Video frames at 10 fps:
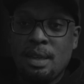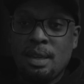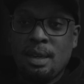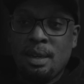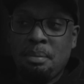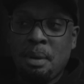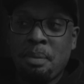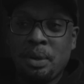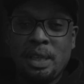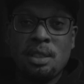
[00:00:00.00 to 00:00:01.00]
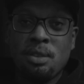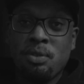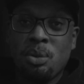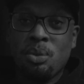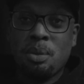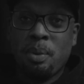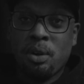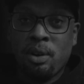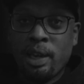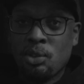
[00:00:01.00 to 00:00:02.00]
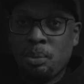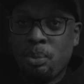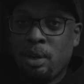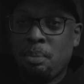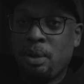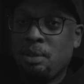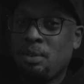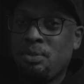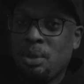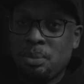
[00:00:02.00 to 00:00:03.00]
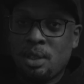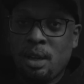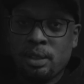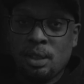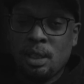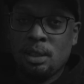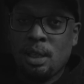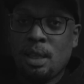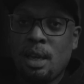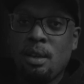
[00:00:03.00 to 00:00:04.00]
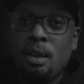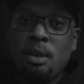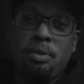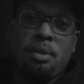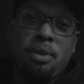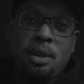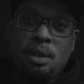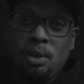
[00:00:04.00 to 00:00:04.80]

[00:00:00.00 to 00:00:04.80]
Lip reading: about ease of use, about your entry point, about even film stocks and things like that, feel free to leave a